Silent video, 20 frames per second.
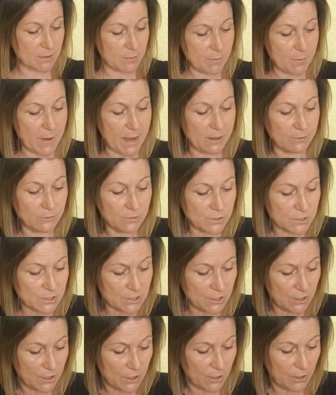
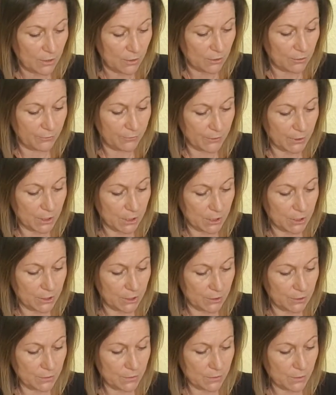amount of the
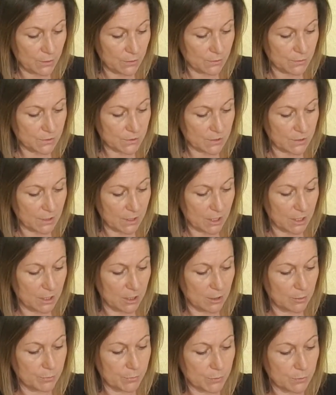glue onto the
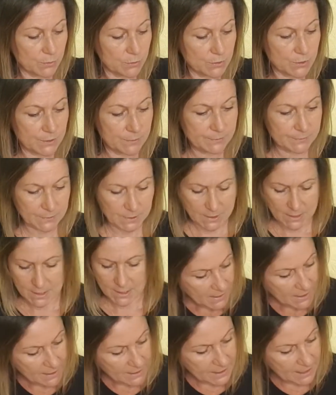cardboard.
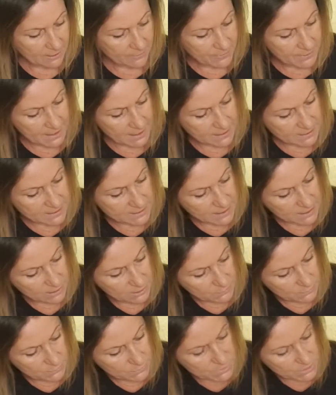Now the next thing
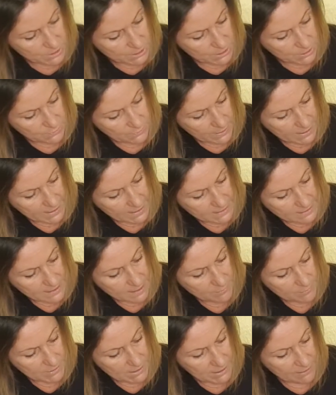I will do is
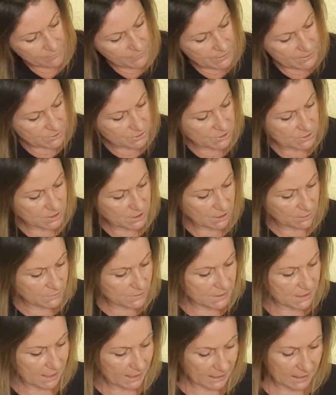leave this just to go
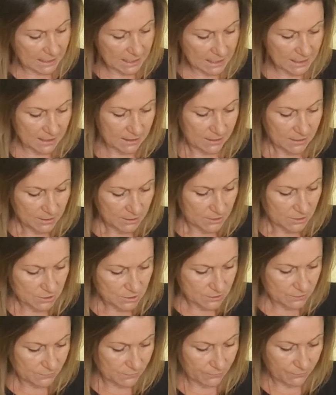tacky,
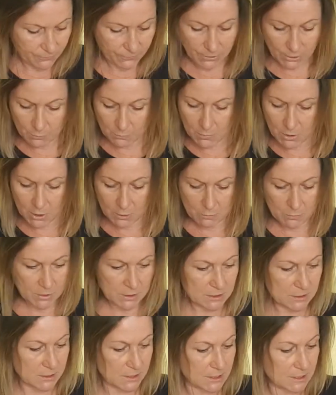just for a few
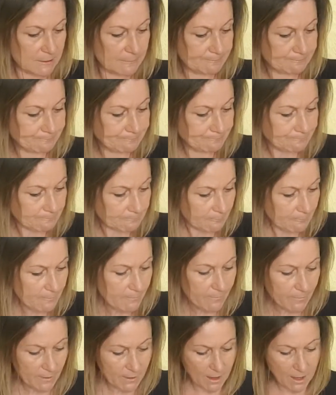moments.
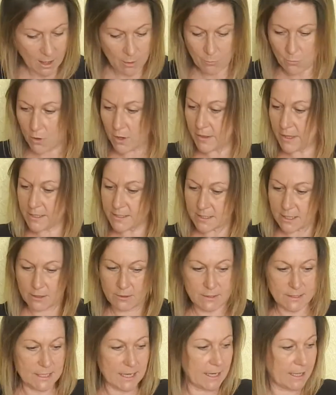And while that's
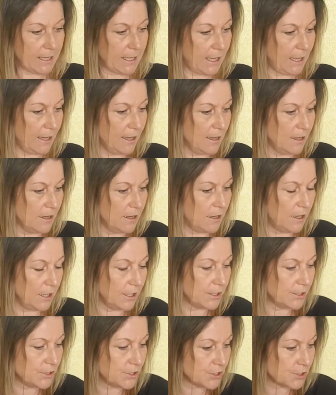going tacky, I
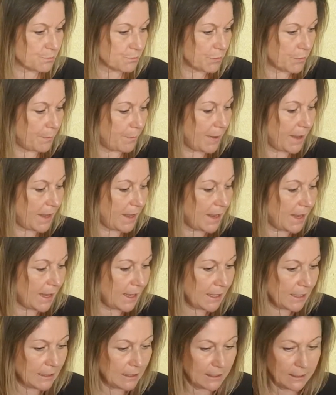can just
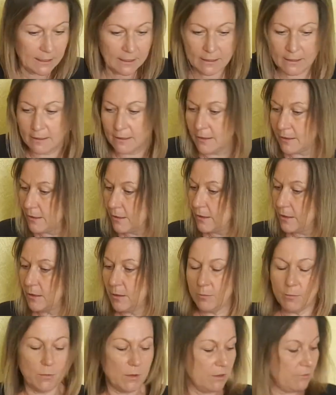prepare
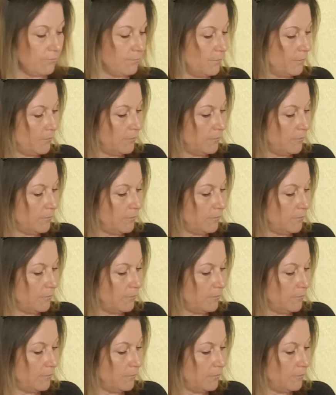my